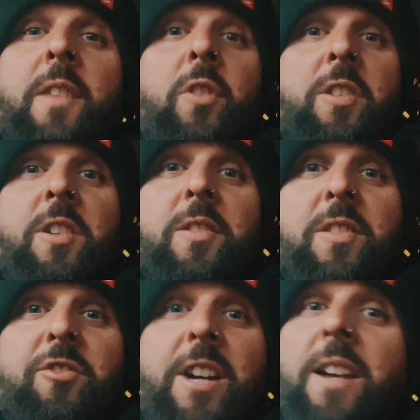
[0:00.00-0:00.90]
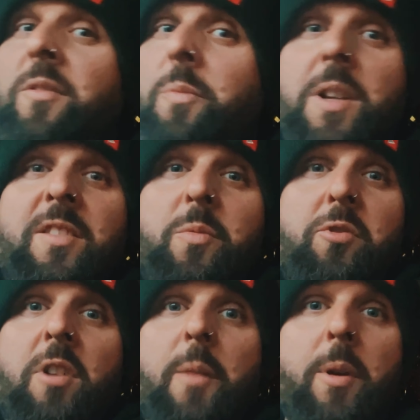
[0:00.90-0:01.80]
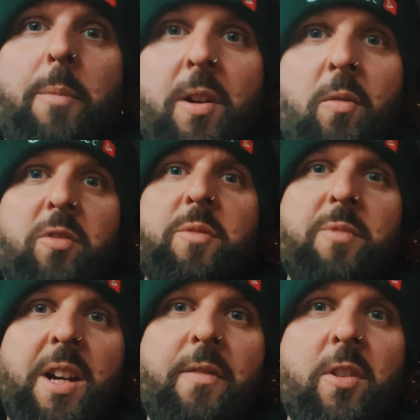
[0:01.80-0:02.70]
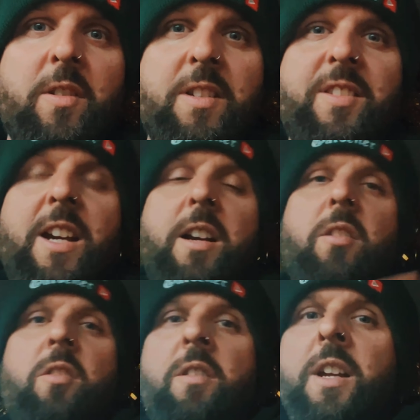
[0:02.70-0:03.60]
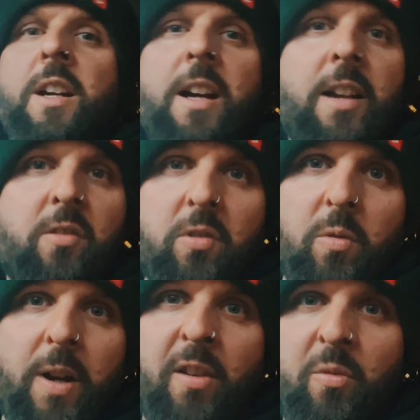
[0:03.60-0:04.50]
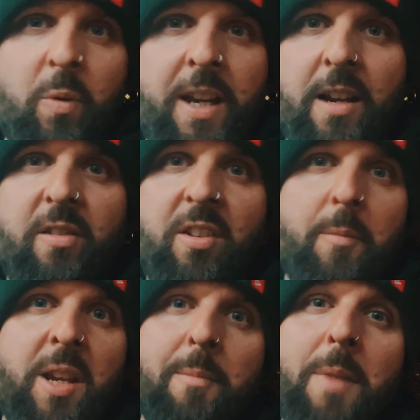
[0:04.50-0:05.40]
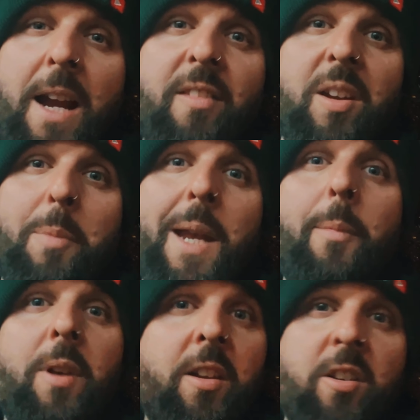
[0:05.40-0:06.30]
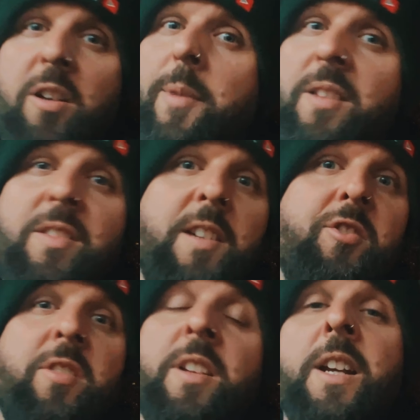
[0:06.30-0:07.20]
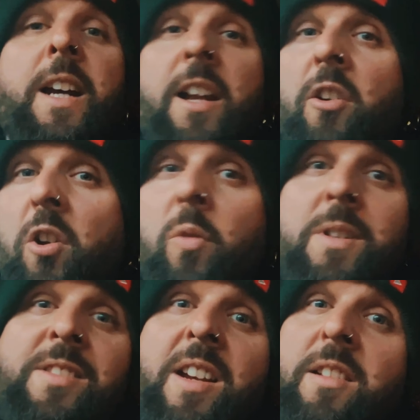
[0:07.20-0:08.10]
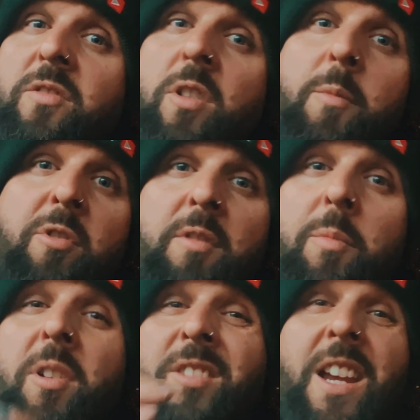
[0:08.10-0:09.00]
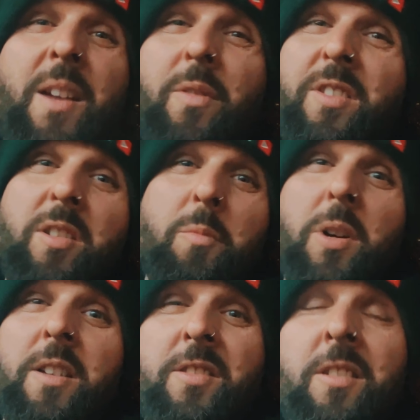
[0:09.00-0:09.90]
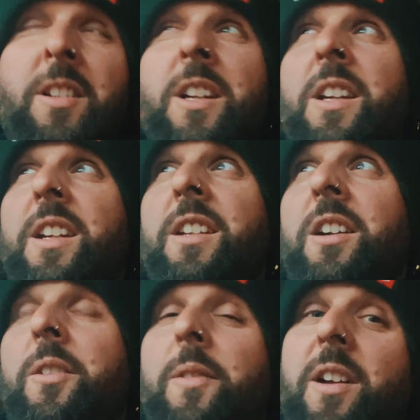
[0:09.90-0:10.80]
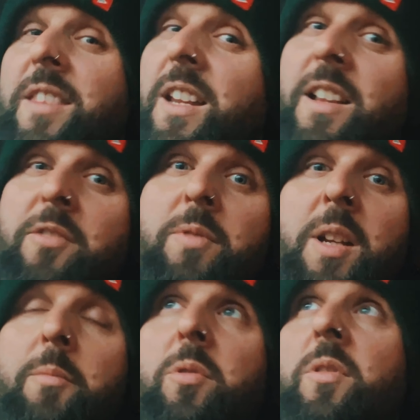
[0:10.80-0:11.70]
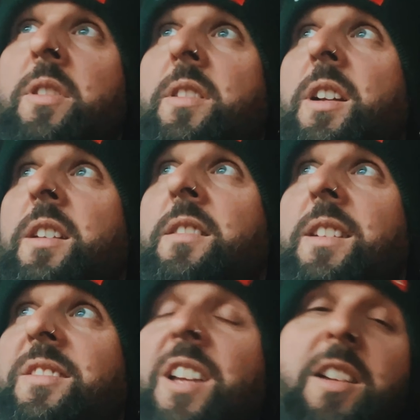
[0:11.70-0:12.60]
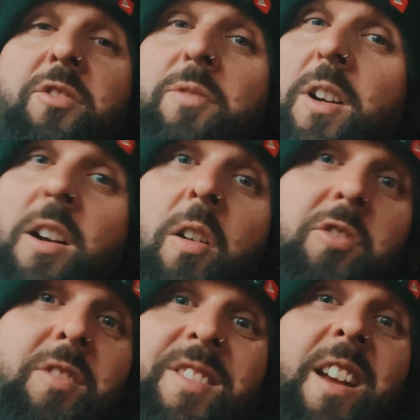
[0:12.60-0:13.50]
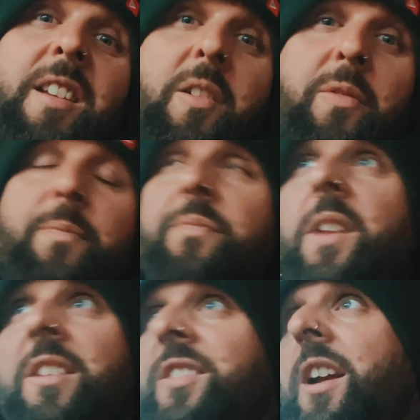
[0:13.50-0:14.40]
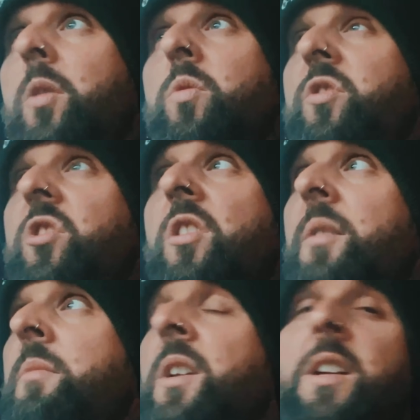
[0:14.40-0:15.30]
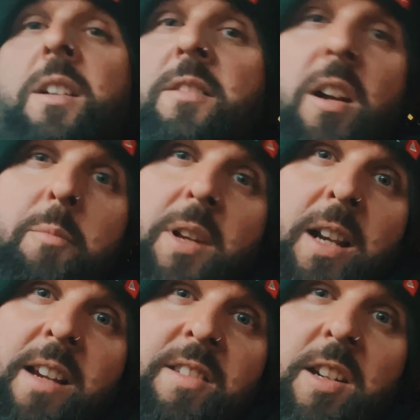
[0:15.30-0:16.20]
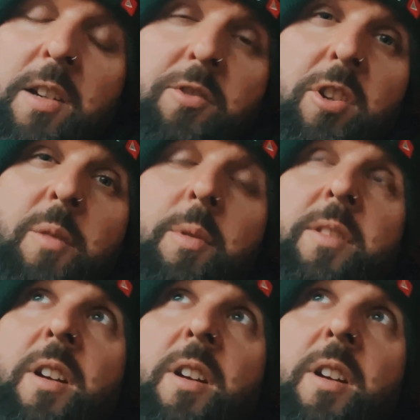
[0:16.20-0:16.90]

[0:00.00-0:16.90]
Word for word: If you're new to the channel, please subscribe. It'd be awesome to have you guys tag along. As always, we get so many amazing people in the comment section, and I always take the time to reply to every single person. You know, I think that's really important, and I say I, I can't stress that enough. I say it all the time. Don't be a lazy YouTuber.